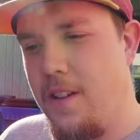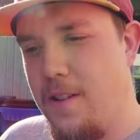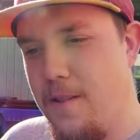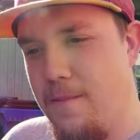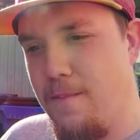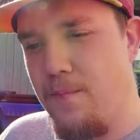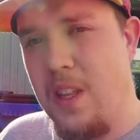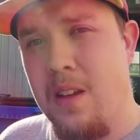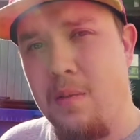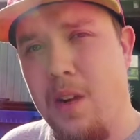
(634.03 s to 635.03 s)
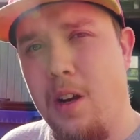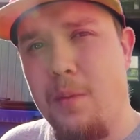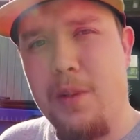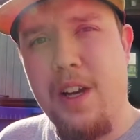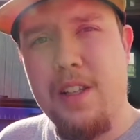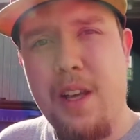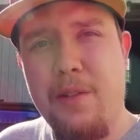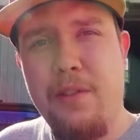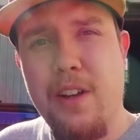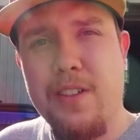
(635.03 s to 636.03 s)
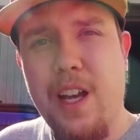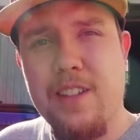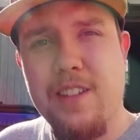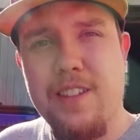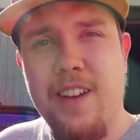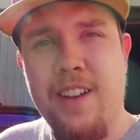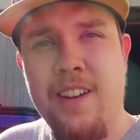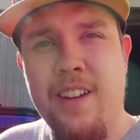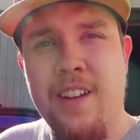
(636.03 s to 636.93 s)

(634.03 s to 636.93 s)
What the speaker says: But I hope you guys have a fantastic day.